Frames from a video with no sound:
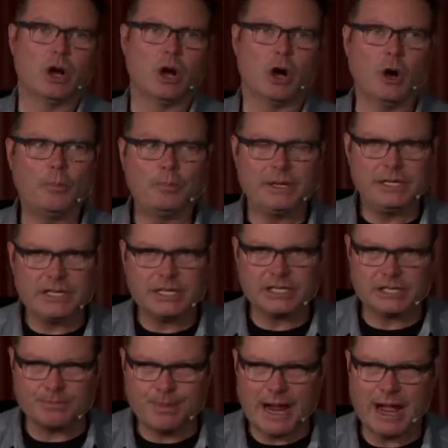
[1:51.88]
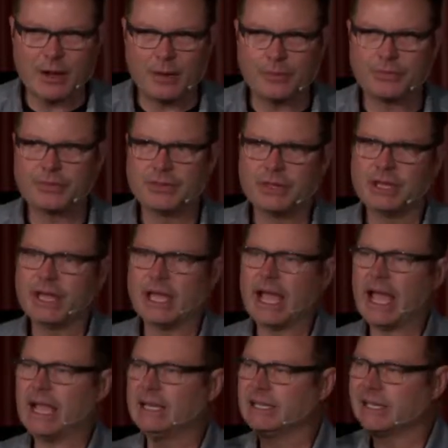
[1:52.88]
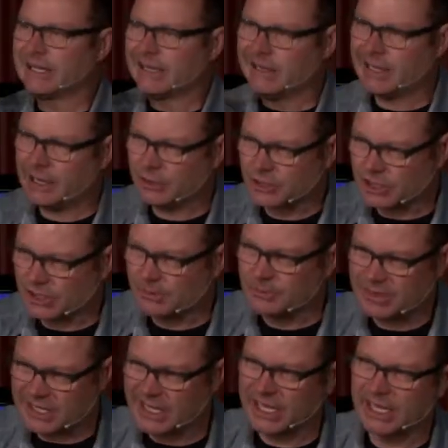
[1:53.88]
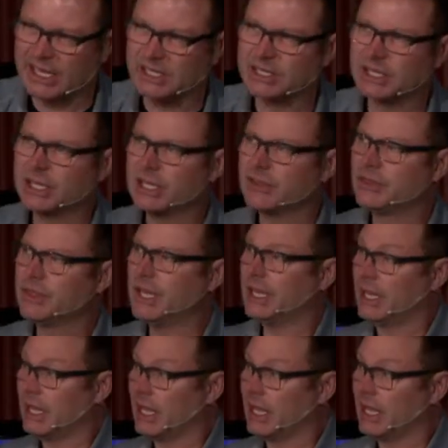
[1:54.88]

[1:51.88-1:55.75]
opened his mouth and declared some things that